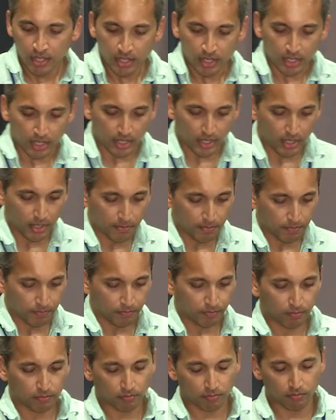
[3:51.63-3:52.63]
And
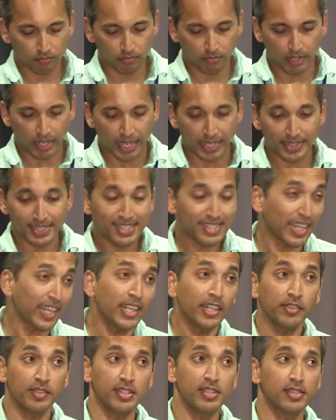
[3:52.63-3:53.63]
the
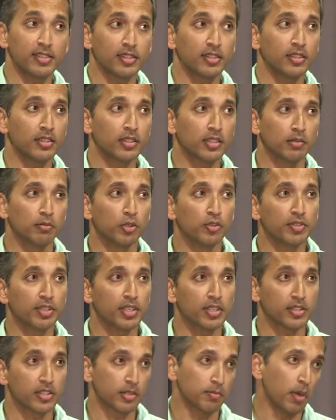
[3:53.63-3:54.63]
second reason the
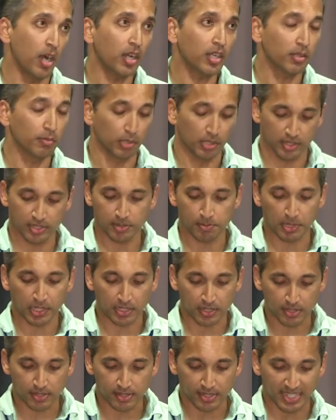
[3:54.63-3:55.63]
movie is remarkable is
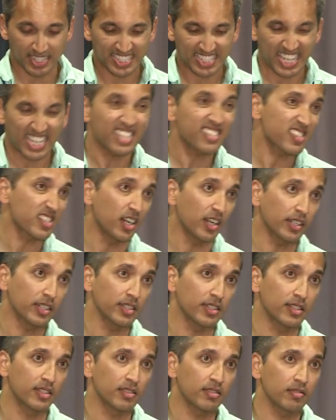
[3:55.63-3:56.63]
because it
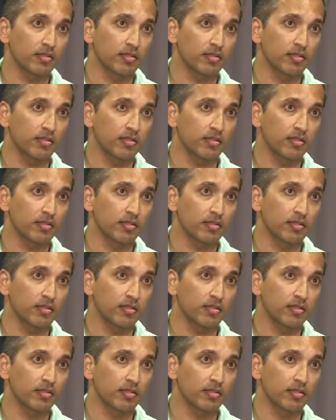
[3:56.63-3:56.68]
kickstarted